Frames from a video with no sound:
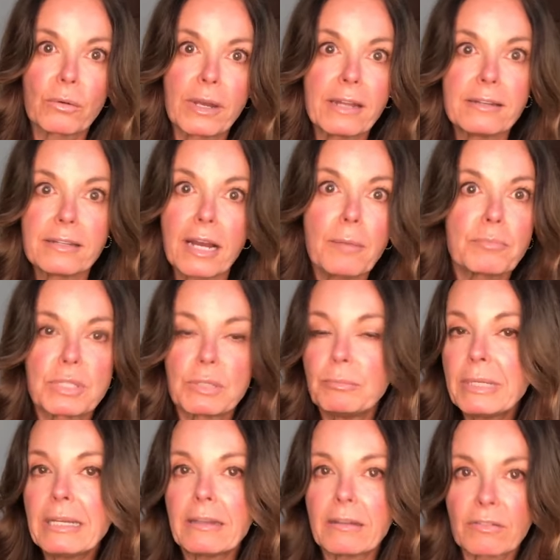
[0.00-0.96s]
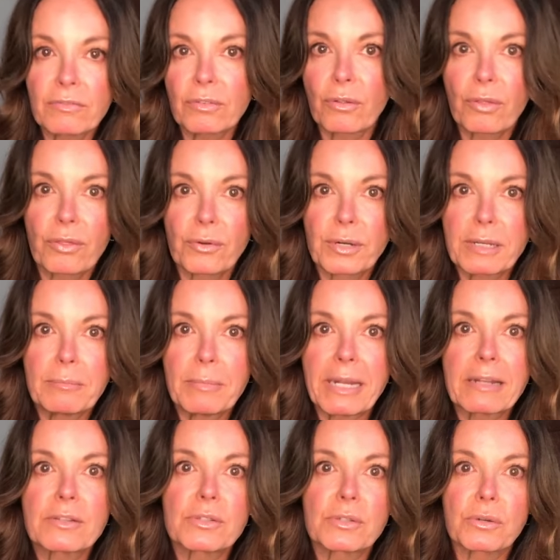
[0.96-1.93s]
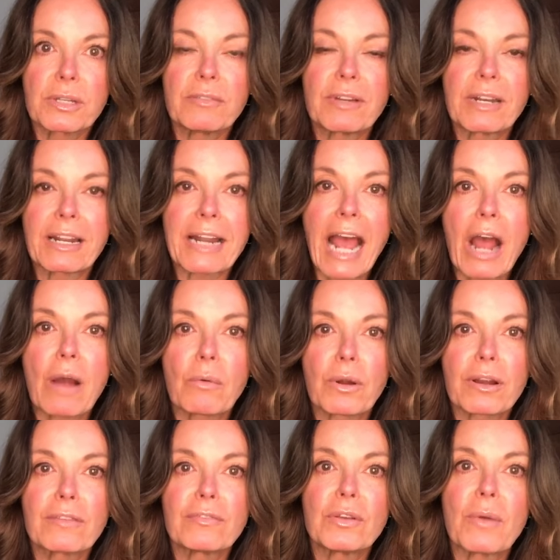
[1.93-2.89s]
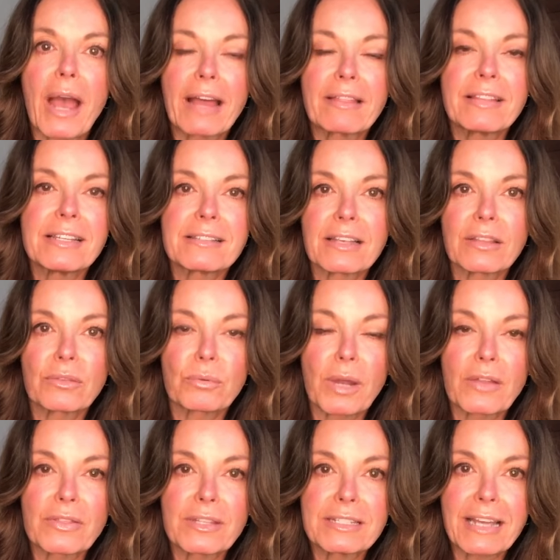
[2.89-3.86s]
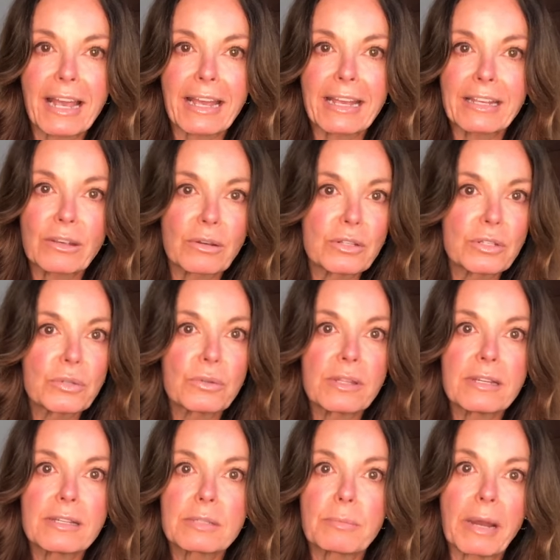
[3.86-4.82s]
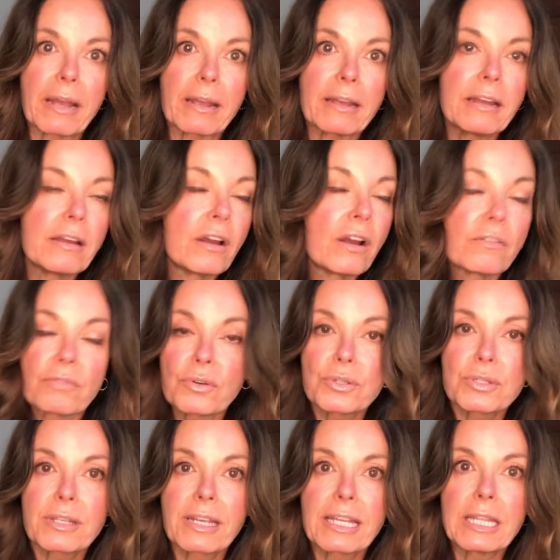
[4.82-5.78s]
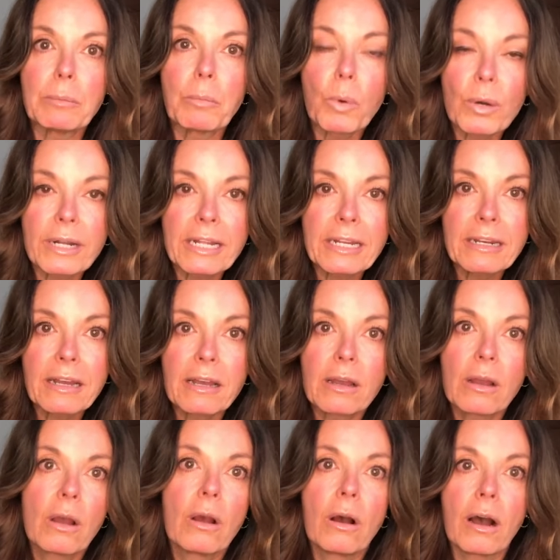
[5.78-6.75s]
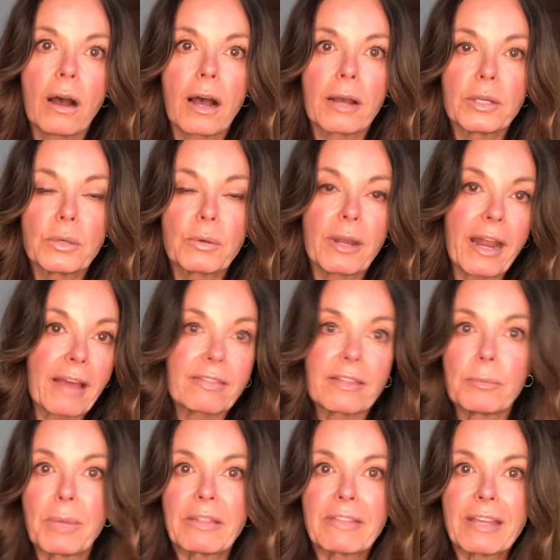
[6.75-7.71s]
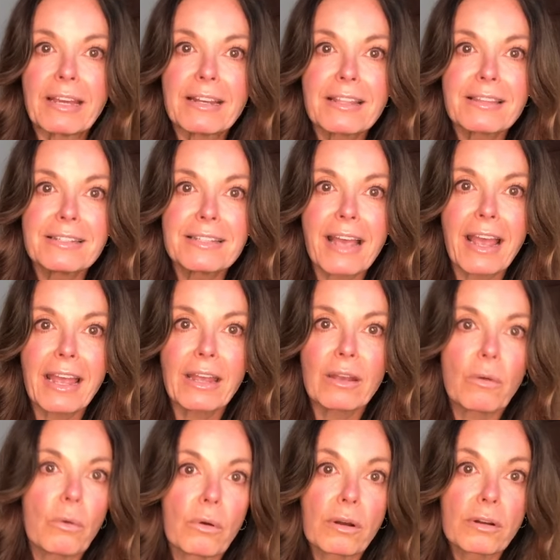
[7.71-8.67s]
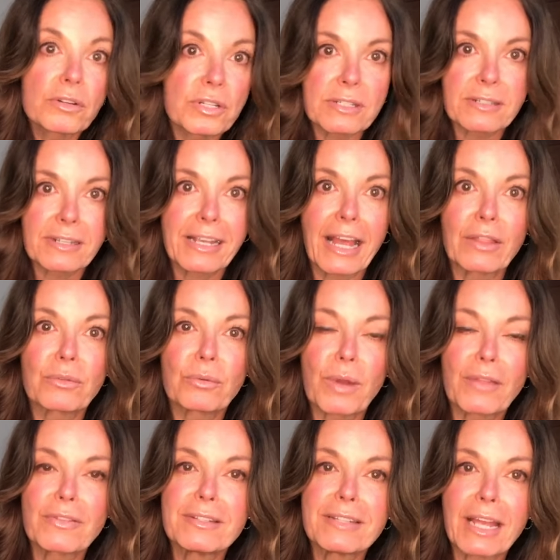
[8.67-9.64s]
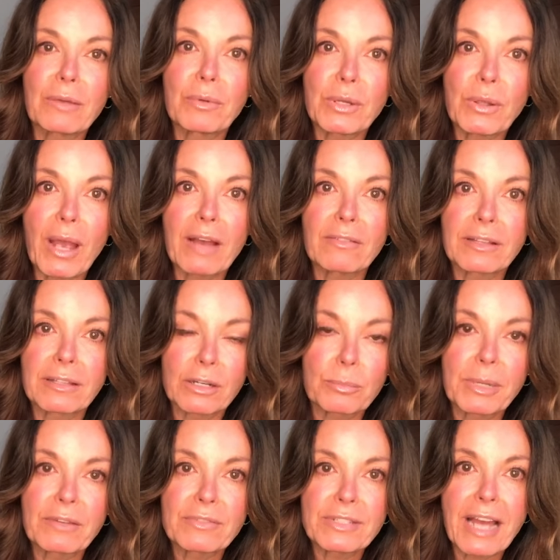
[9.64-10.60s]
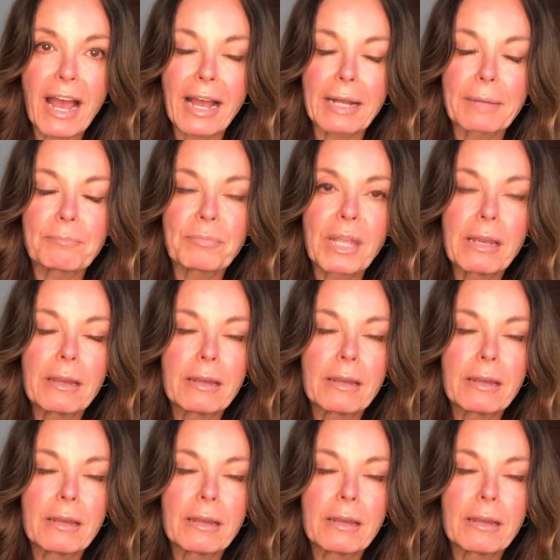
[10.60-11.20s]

end up to be a full 30 minutes or even an hour. If you add these in throughout the day, you can do these by first thing in the morning. You could add them at the end of the day or just again throughout the day when you have a little bit of time.